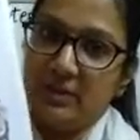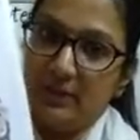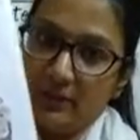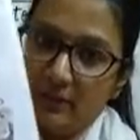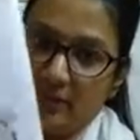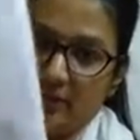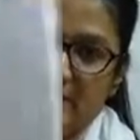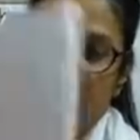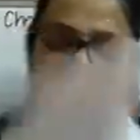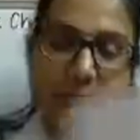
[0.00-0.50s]

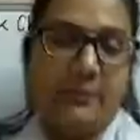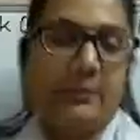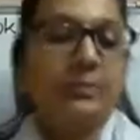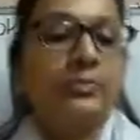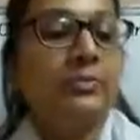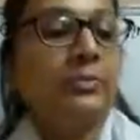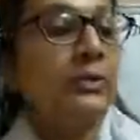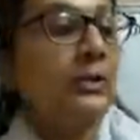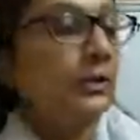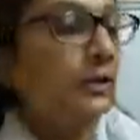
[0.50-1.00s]
Okay.
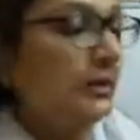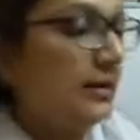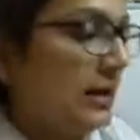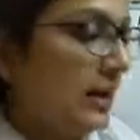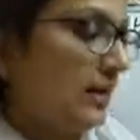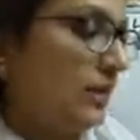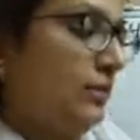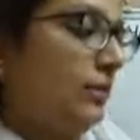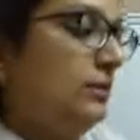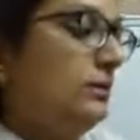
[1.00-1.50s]

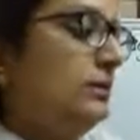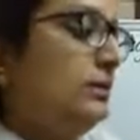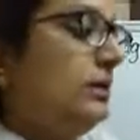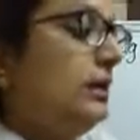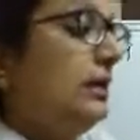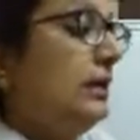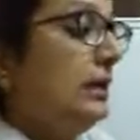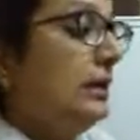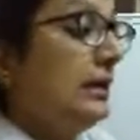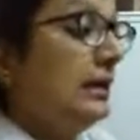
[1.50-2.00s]
Now,
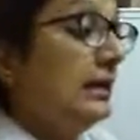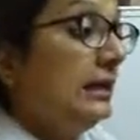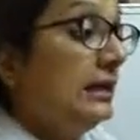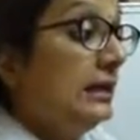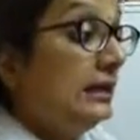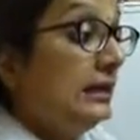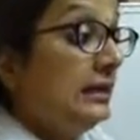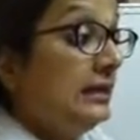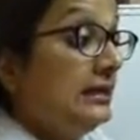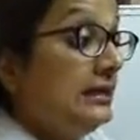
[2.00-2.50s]

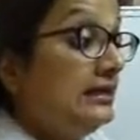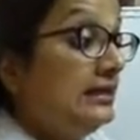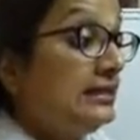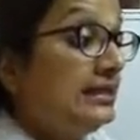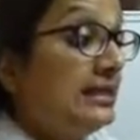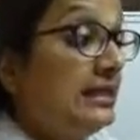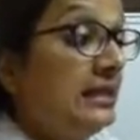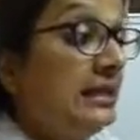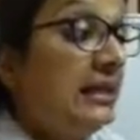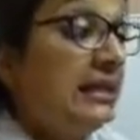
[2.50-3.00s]

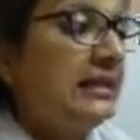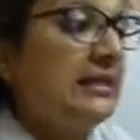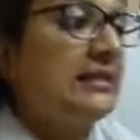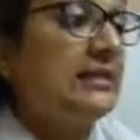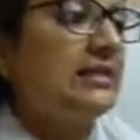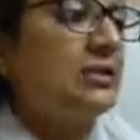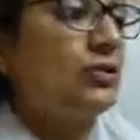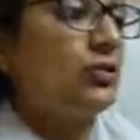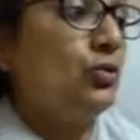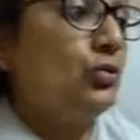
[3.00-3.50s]
select
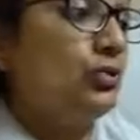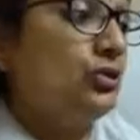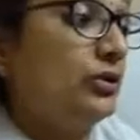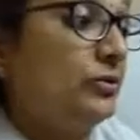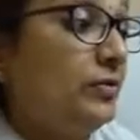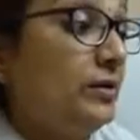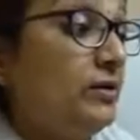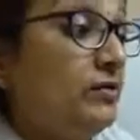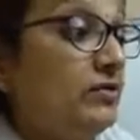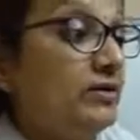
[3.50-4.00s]

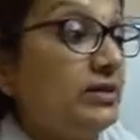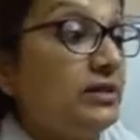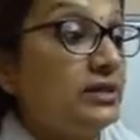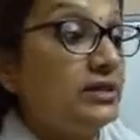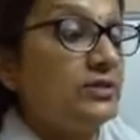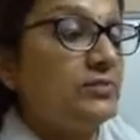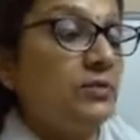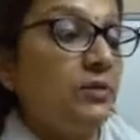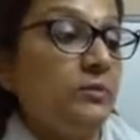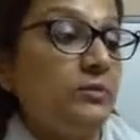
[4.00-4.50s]
suitable
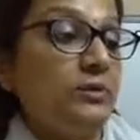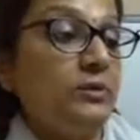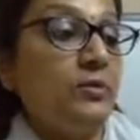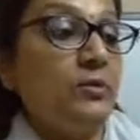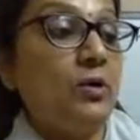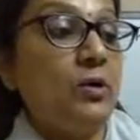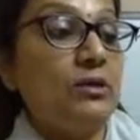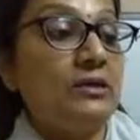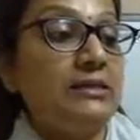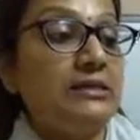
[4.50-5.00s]
words from the
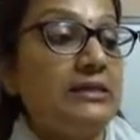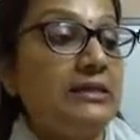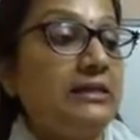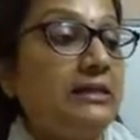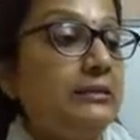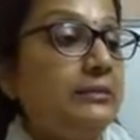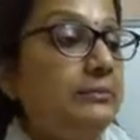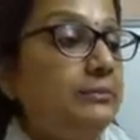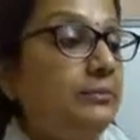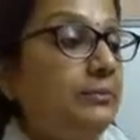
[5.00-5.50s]
box
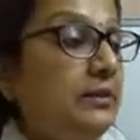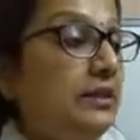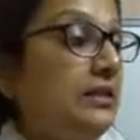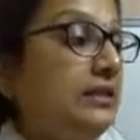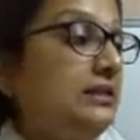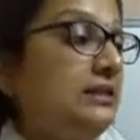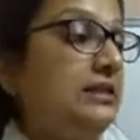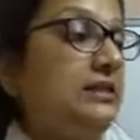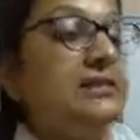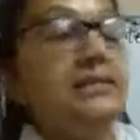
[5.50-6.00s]
and
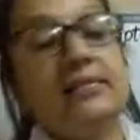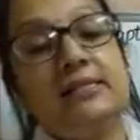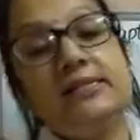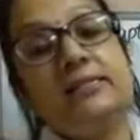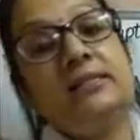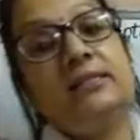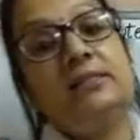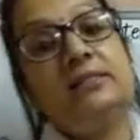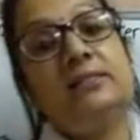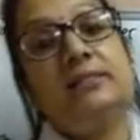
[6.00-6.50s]
complete the
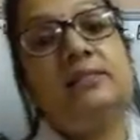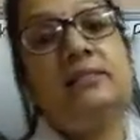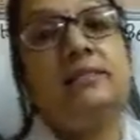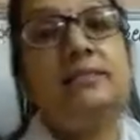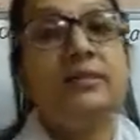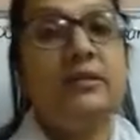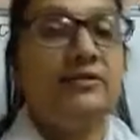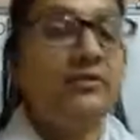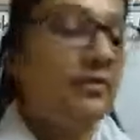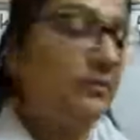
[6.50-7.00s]

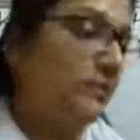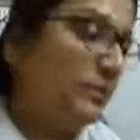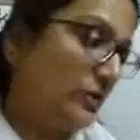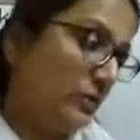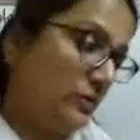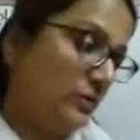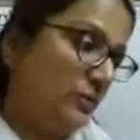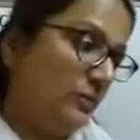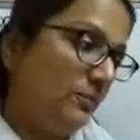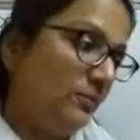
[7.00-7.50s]
sentences given
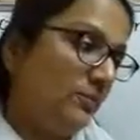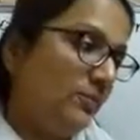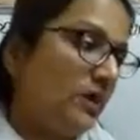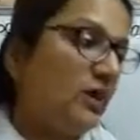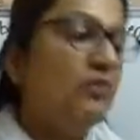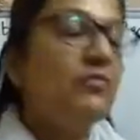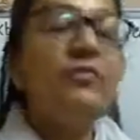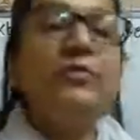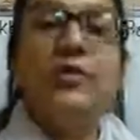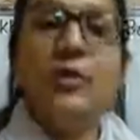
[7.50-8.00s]
below.
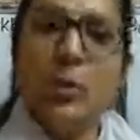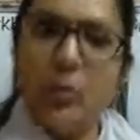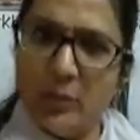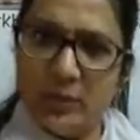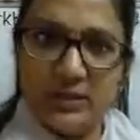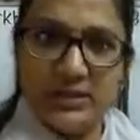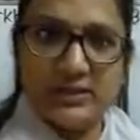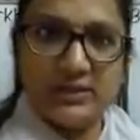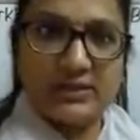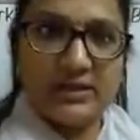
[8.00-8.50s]
Now, few
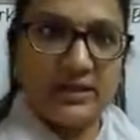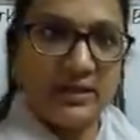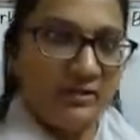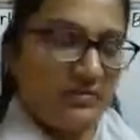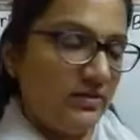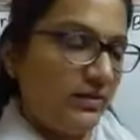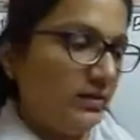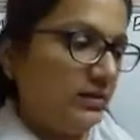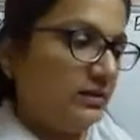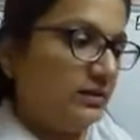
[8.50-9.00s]
words are
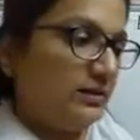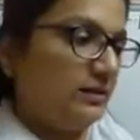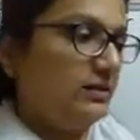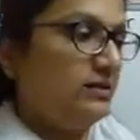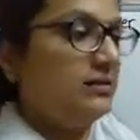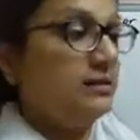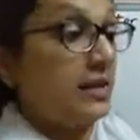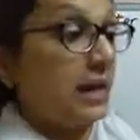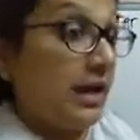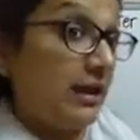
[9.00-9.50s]
given in
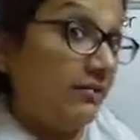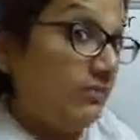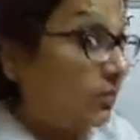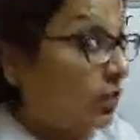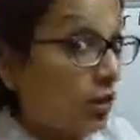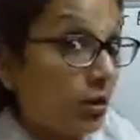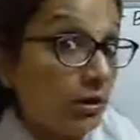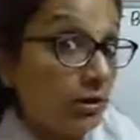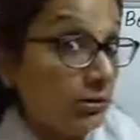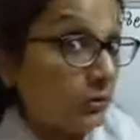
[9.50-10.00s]
this, and
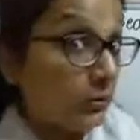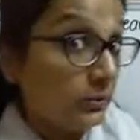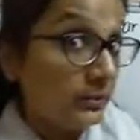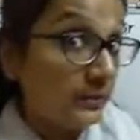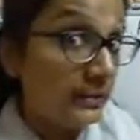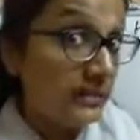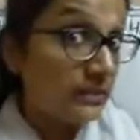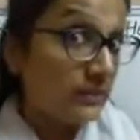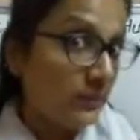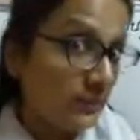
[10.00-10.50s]
we all know
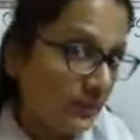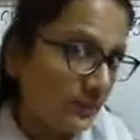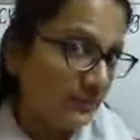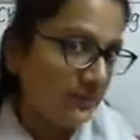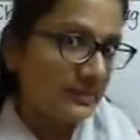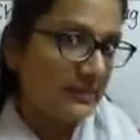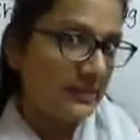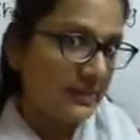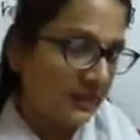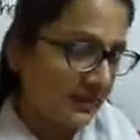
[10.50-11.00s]
these
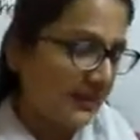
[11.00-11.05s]
words.